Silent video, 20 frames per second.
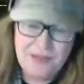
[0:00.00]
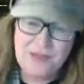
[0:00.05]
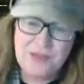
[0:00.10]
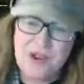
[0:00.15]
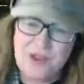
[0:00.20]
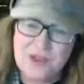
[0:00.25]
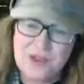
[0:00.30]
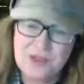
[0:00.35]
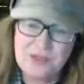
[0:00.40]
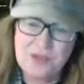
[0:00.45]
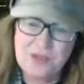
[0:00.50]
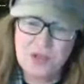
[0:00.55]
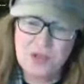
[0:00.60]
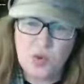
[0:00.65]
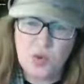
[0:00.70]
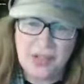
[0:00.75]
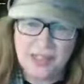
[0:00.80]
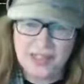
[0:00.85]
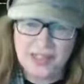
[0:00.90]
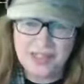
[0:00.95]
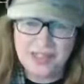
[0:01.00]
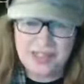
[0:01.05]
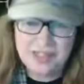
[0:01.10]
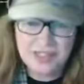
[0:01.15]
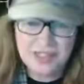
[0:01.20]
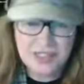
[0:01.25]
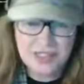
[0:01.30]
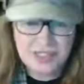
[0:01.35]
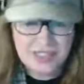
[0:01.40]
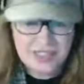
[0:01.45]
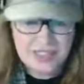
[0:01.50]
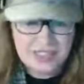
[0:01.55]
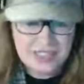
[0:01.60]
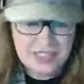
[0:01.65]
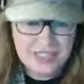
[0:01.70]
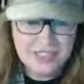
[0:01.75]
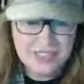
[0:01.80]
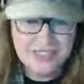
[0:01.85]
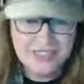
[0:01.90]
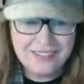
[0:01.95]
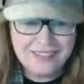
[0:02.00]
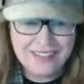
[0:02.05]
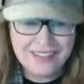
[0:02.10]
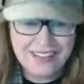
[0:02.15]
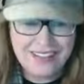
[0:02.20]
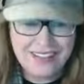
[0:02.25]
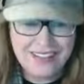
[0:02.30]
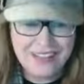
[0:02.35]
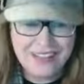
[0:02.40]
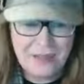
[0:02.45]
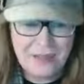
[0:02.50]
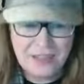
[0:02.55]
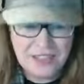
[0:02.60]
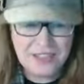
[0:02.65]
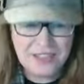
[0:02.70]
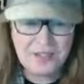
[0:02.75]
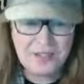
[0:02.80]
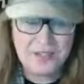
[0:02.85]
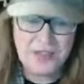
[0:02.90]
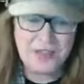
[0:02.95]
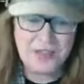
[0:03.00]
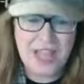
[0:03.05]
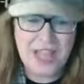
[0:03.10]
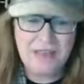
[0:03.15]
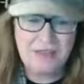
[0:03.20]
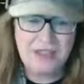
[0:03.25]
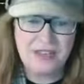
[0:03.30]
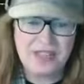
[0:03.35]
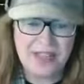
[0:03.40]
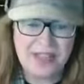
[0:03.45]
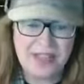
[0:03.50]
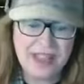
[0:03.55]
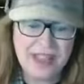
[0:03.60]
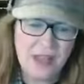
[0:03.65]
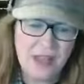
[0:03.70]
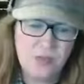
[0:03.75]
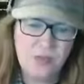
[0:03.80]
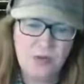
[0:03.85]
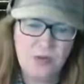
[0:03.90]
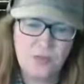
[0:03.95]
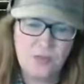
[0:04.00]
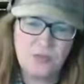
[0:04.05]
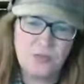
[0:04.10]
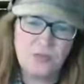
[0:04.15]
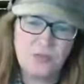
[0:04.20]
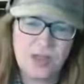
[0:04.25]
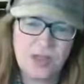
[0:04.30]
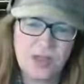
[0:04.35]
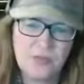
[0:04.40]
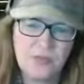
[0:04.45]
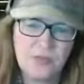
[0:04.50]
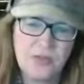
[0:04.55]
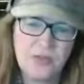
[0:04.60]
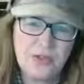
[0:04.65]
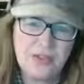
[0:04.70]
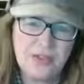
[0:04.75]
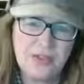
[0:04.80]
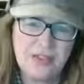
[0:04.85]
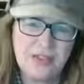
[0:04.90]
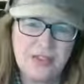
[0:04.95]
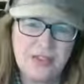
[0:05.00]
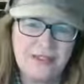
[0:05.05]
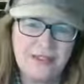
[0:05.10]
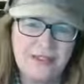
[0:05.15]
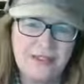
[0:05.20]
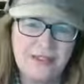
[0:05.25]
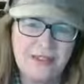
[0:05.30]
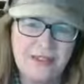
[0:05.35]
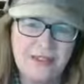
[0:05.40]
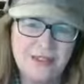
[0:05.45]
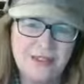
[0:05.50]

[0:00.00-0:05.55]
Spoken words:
Sorry this was quick and a little glitchy. Thanks for your time today. I will try to put the